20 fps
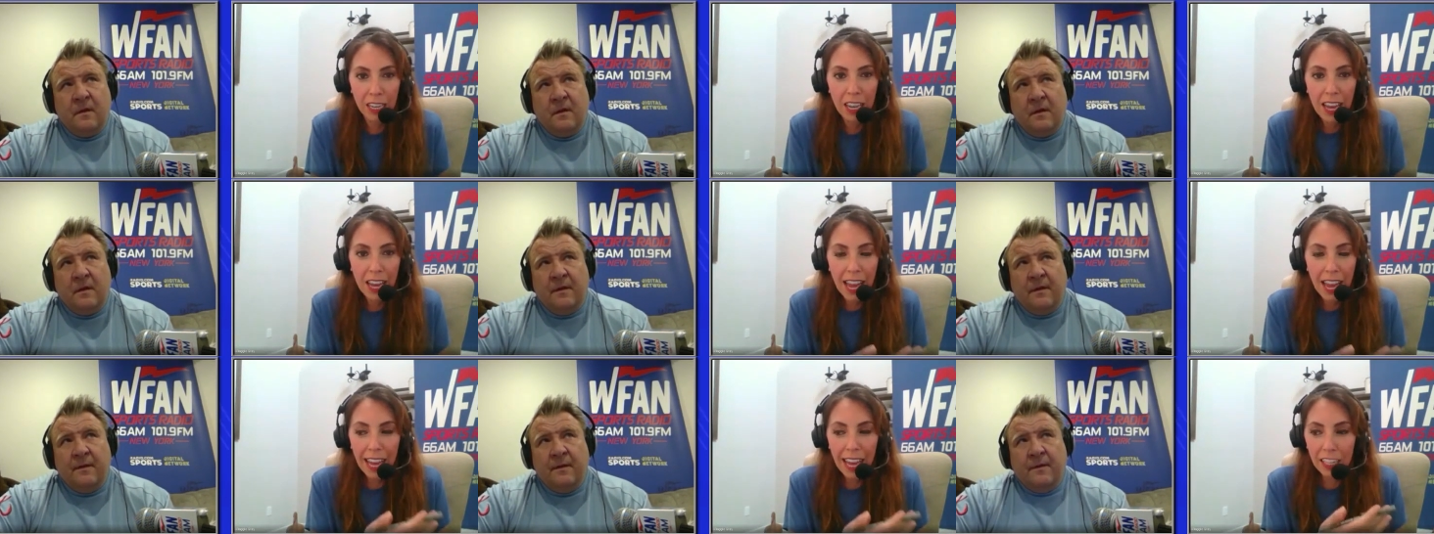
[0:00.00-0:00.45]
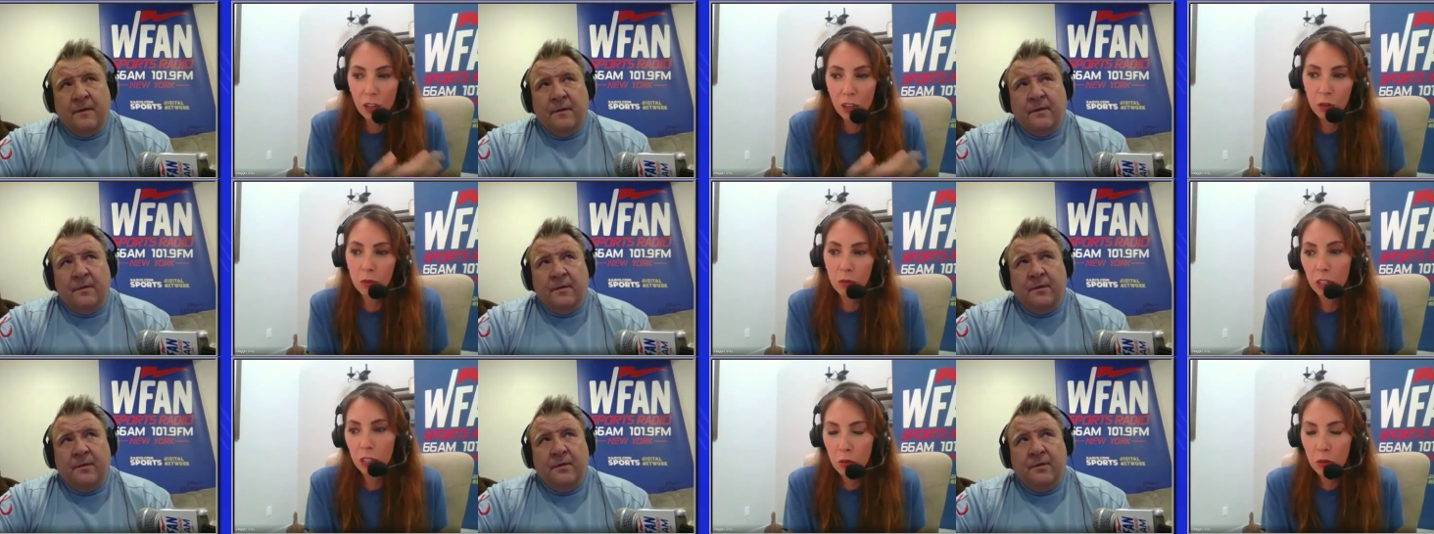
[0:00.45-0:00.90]
Speaker 1: and who
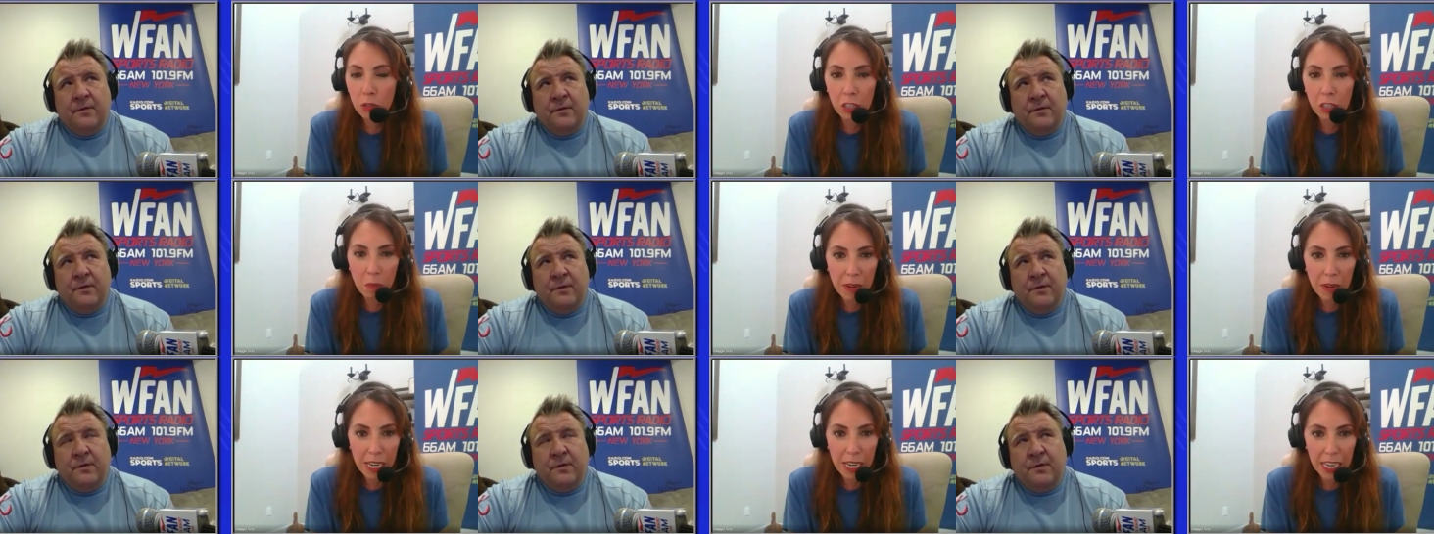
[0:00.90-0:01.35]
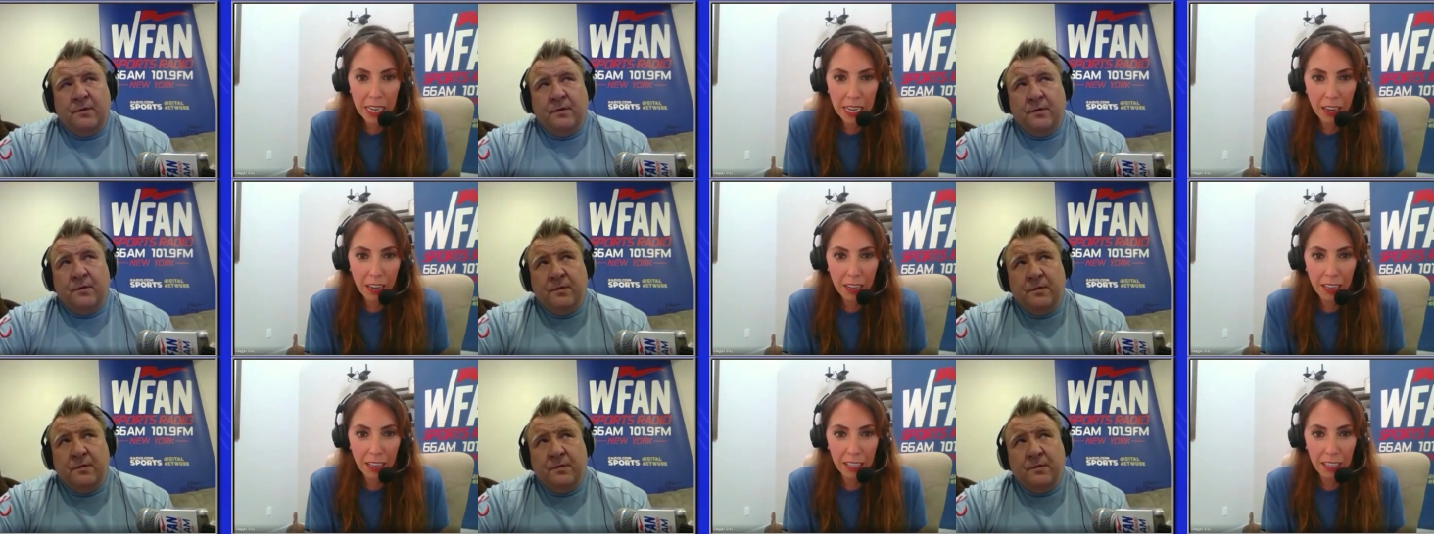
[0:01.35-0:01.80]
used the
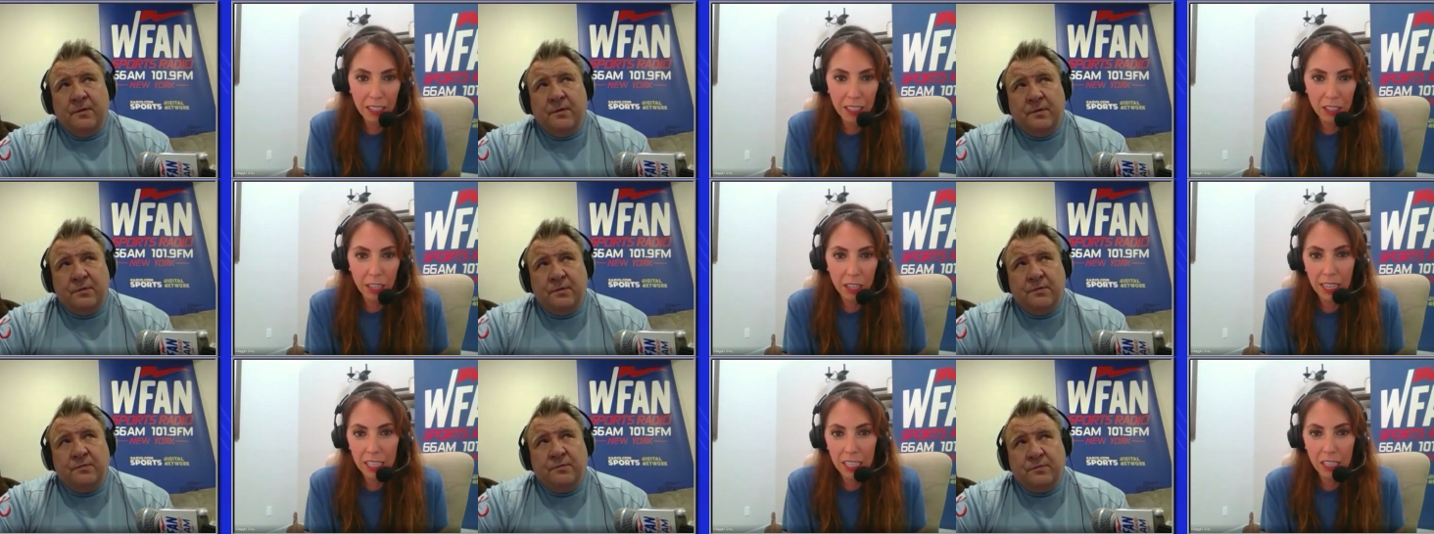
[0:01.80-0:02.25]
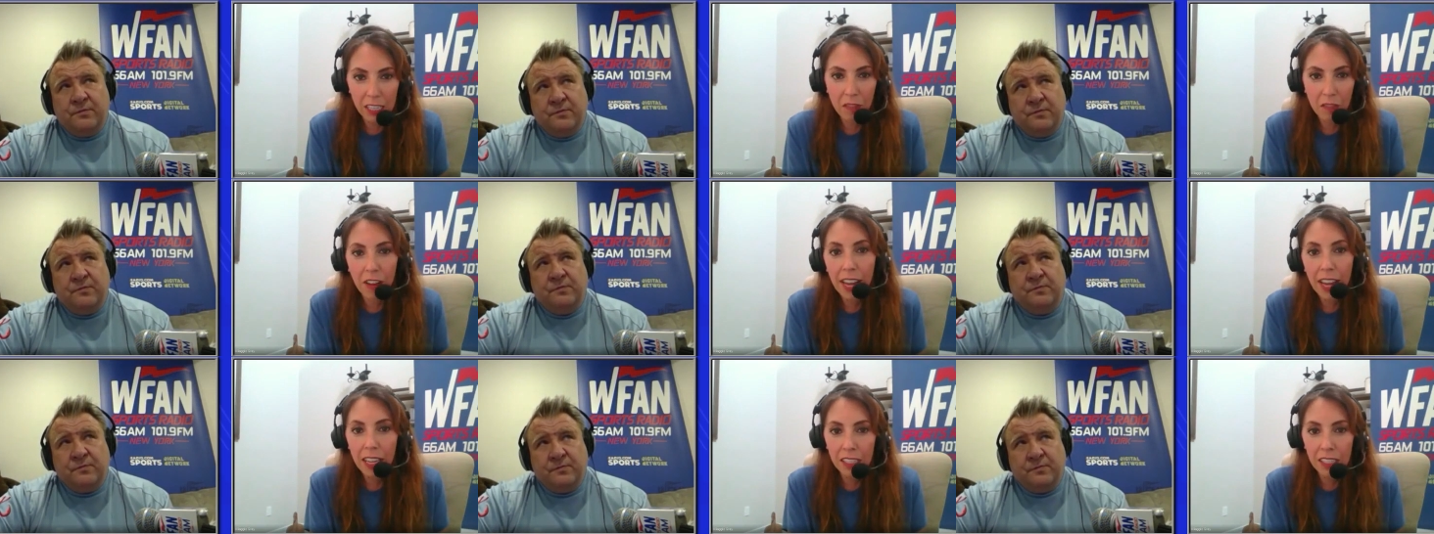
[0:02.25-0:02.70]
media it, to his
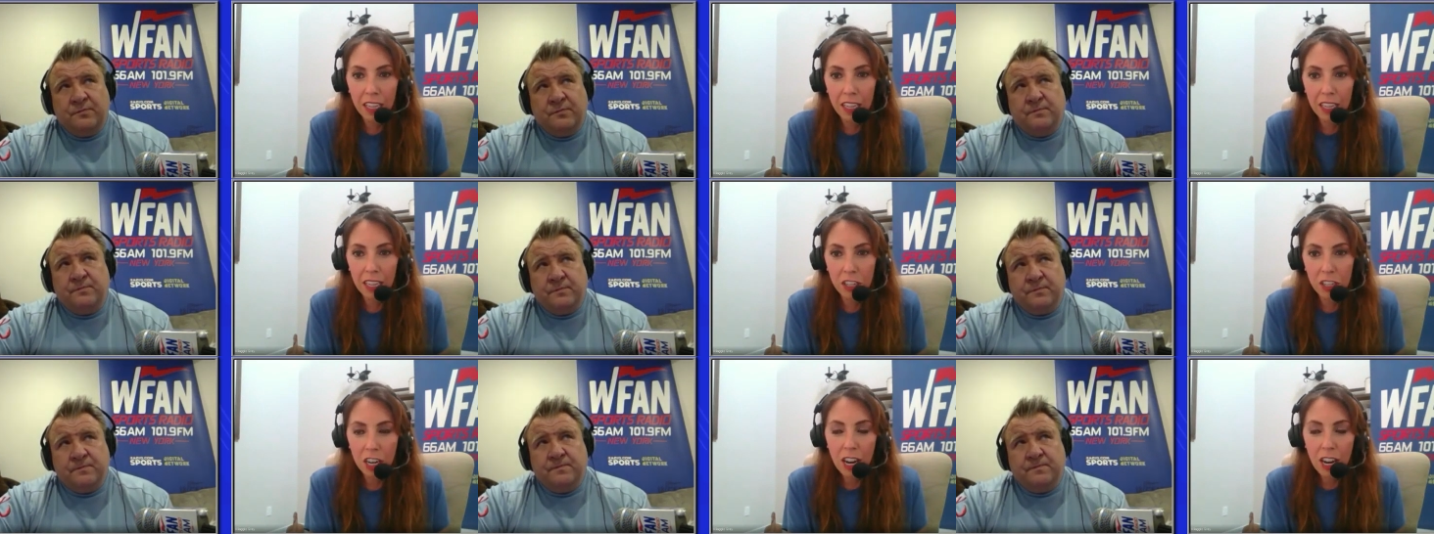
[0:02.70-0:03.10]
advantage,